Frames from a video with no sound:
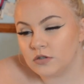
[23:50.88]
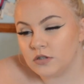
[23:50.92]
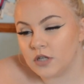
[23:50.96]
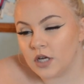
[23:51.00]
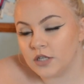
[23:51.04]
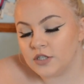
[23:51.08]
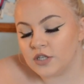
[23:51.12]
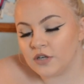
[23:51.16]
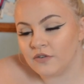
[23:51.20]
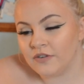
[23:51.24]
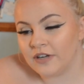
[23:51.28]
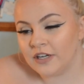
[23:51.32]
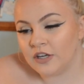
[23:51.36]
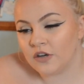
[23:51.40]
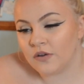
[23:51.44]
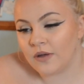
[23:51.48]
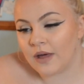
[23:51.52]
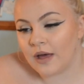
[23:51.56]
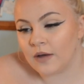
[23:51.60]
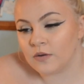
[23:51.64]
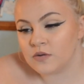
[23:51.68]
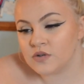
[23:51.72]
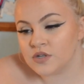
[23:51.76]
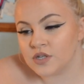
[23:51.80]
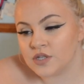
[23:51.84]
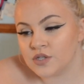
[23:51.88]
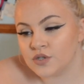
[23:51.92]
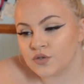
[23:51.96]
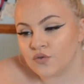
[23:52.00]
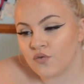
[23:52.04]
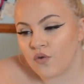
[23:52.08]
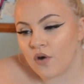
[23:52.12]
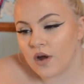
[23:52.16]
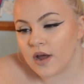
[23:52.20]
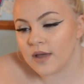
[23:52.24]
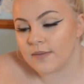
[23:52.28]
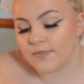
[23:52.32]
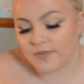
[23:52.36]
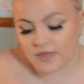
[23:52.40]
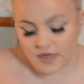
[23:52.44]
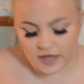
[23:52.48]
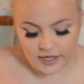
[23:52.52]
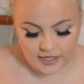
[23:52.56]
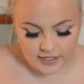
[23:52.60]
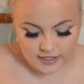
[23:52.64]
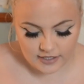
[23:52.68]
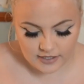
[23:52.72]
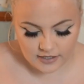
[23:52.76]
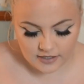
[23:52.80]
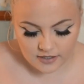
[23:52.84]
I don't really know how to describe
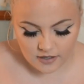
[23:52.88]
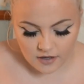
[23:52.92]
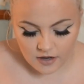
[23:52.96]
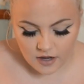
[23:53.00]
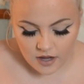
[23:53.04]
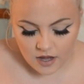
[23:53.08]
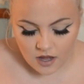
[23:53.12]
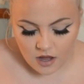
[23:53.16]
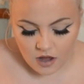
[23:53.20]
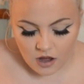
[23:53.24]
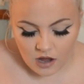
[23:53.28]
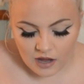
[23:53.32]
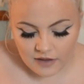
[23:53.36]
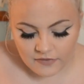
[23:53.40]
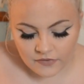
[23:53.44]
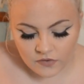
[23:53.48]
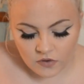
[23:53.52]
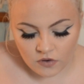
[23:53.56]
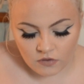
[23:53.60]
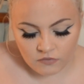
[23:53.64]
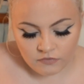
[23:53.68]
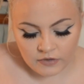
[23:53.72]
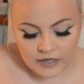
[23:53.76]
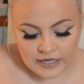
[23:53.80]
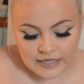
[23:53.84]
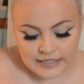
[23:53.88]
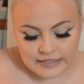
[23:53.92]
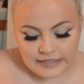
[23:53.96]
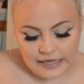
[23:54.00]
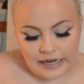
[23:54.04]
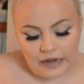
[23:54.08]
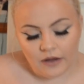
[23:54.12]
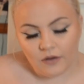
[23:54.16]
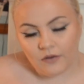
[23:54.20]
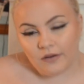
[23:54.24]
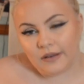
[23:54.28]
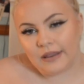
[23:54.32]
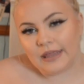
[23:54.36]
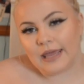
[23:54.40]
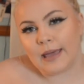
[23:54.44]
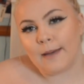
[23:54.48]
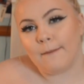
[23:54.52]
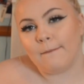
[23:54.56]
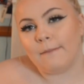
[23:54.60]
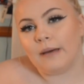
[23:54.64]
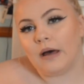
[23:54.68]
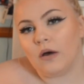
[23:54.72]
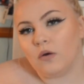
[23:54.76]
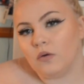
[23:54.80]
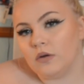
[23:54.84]
this. I've got written down the
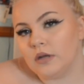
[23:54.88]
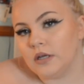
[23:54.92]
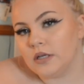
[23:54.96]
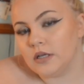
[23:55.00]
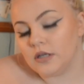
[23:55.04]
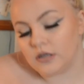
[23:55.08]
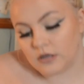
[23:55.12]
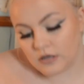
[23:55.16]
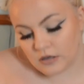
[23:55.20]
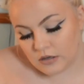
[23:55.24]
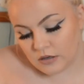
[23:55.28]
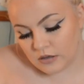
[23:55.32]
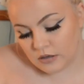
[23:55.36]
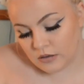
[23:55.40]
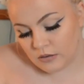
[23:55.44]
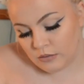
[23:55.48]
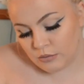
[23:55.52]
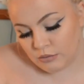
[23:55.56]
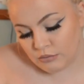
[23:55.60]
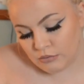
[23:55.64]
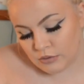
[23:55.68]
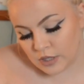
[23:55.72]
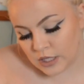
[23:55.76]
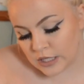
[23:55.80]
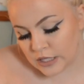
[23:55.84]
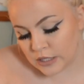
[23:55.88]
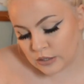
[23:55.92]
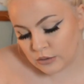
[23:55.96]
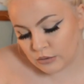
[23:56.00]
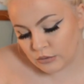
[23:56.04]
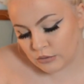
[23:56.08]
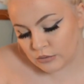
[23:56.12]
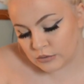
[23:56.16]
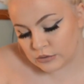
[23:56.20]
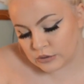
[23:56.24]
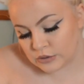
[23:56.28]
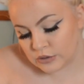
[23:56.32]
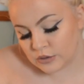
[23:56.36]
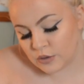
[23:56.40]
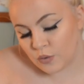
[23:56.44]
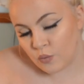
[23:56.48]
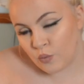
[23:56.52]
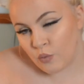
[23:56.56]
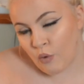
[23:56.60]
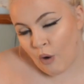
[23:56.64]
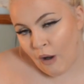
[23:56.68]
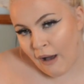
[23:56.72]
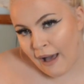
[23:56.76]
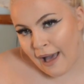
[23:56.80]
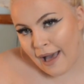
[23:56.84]
amount, no, that's not
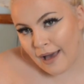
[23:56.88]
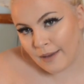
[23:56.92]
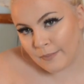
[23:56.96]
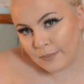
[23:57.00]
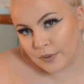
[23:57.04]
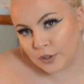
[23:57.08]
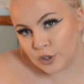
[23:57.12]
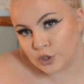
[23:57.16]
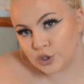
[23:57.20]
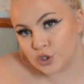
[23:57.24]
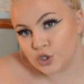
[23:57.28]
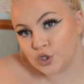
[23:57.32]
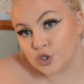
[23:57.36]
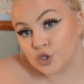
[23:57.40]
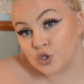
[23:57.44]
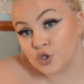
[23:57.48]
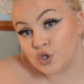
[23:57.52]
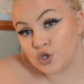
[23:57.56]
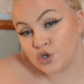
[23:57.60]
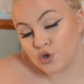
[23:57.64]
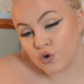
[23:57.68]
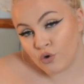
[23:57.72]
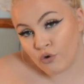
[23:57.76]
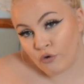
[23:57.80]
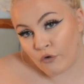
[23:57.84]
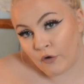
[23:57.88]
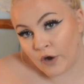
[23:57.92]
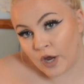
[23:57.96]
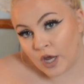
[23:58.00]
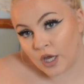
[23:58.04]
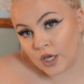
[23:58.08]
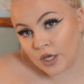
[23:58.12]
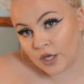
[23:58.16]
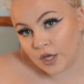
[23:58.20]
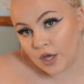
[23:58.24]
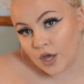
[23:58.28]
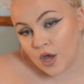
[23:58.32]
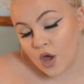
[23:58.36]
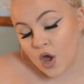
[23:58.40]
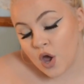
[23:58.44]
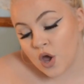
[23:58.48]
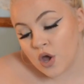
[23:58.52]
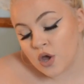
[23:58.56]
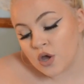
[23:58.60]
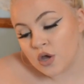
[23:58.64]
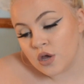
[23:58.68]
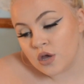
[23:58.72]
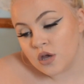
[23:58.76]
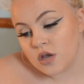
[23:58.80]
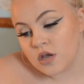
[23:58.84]
what happened during.
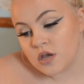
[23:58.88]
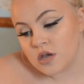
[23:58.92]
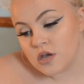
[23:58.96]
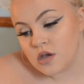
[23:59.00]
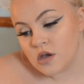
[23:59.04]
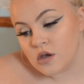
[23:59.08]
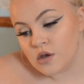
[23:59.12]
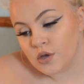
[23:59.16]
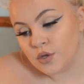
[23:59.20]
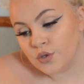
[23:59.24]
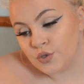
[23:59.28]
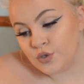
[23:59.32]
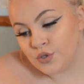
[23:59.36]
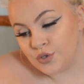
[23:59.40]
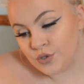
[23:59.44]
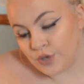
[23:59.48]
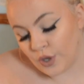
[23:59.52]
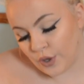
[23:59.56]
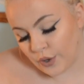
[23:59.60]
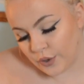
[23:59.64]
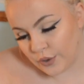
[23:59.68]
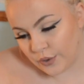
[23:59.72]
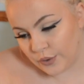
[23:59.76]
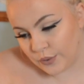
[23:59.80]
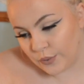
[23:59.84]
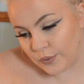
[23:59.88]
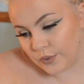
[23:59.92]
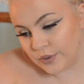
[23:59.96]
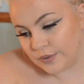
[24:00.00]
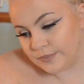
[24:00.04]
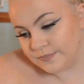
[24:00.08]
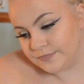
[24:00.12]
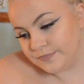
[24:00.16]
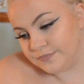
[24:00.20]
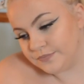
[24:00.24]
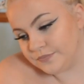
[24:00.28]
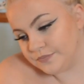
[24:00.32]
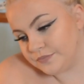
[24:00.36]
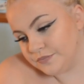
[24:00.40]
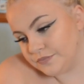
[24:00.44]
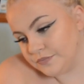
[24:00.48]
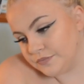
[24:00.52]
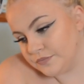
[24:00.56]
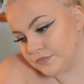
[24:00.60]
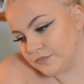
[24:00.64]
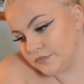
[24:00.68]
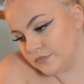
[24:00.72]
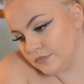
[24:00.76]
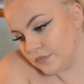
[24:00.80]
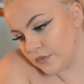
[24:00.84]
So,
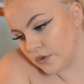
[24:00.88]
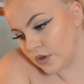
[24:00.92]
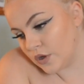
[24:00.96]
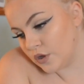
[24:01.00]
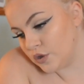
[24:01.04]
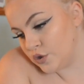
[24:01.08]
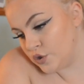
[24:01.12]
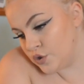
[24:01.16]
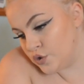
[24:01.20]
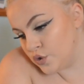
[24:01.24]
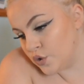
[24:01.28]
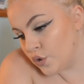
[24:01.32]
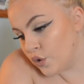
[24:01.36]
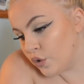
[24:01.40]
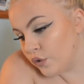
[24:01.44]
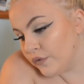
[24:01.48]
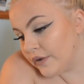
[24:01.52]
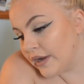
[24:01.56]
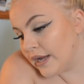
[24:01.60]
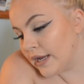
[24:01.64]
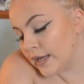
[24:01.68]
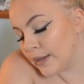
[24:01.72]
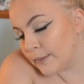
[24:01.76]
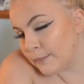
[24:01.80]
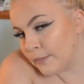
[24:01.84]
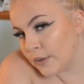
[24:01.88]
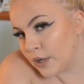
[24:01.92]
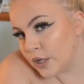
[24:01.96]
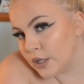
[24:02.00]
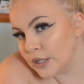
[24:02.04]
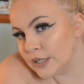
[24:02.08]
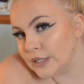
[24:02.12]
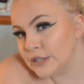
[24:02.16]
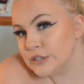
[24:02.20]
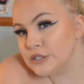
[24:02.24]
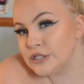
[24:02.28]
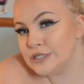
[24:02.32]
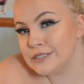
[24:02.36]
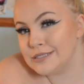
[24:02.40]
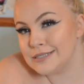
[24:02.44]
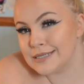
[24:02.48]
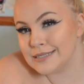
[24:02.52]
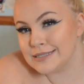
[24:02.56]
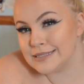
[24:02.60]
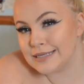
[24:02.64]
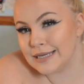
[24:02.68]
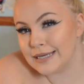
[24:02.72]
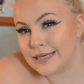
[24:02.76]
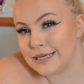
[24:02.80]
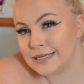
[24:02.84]
during my
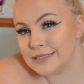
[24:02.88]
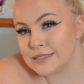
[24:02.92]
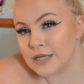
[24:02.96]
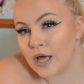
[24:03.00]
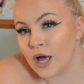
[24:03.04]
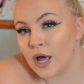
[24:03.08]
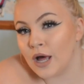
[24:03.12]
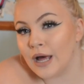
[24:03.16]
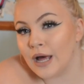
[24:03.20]
GCSEs,